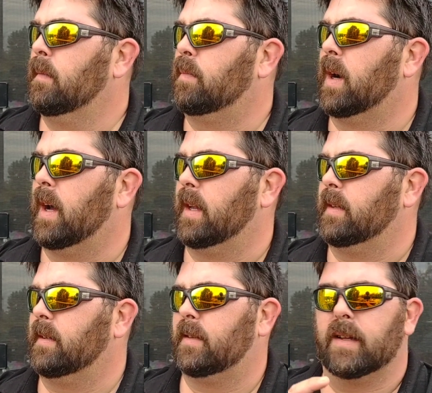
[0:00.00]
but
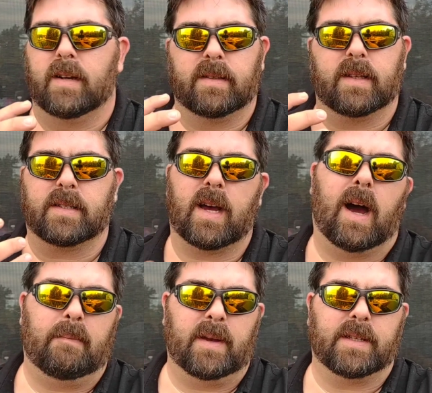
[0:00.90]
the, the
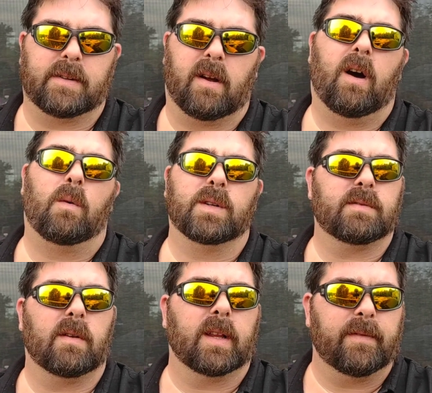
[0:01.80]
toppings are
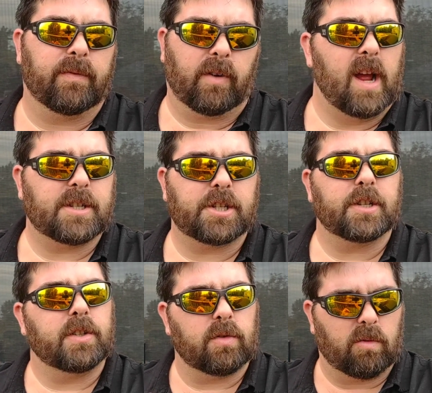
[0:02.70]
always really fresh,
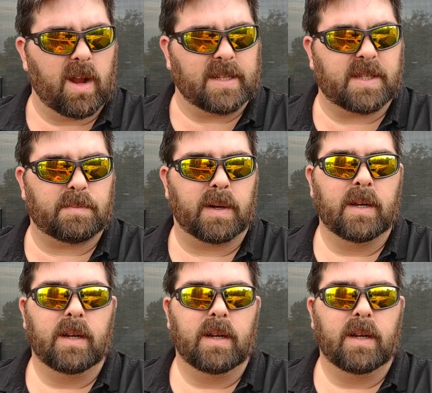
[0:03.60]
crisp.